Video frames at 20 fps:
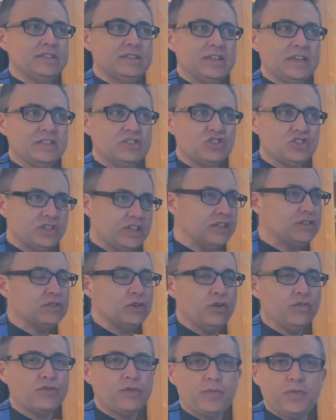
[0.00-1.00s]
and
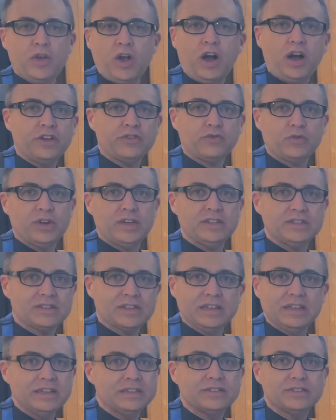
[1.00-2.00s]
schnitzel from the Austrians.
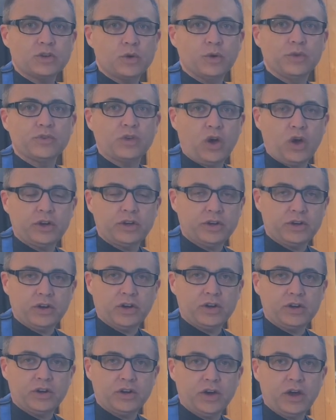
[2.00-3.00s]
The list goes on and
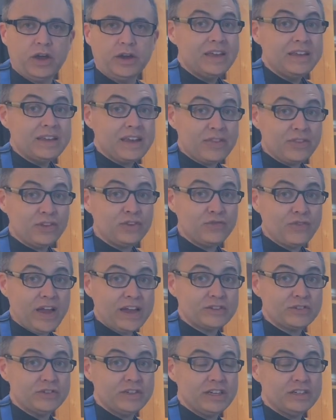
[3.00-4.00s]
on and on. Now this
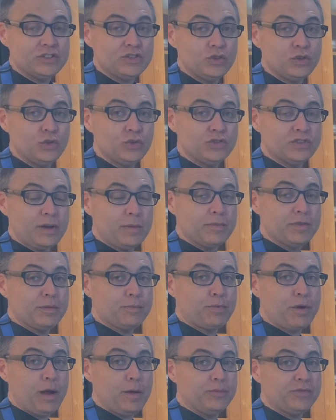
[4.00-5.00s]
factored into some of
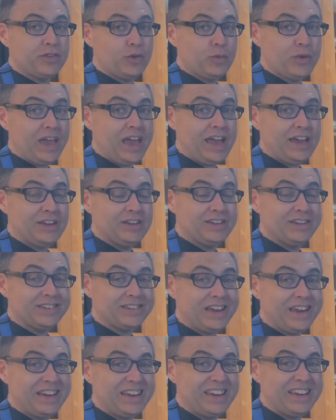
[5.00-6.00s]
the problems that we had
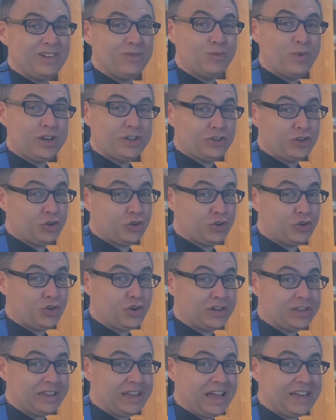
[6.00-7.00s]
deciding what to
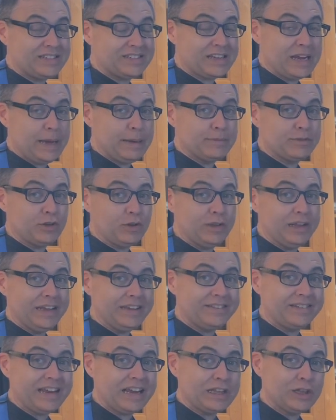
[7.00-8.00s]
cook last time, so
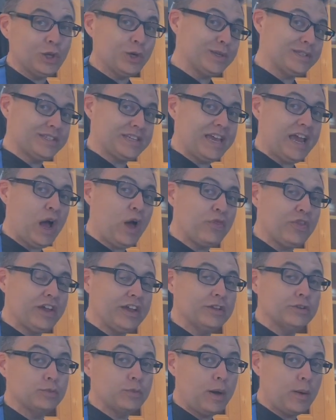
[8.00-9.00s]
let's take a look and see how
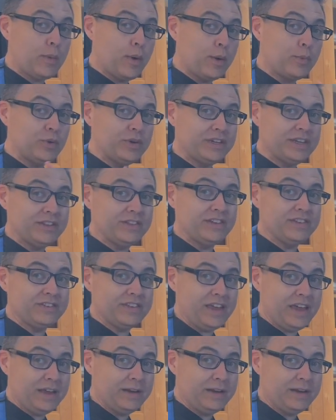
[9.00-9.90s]
things went when we did this then.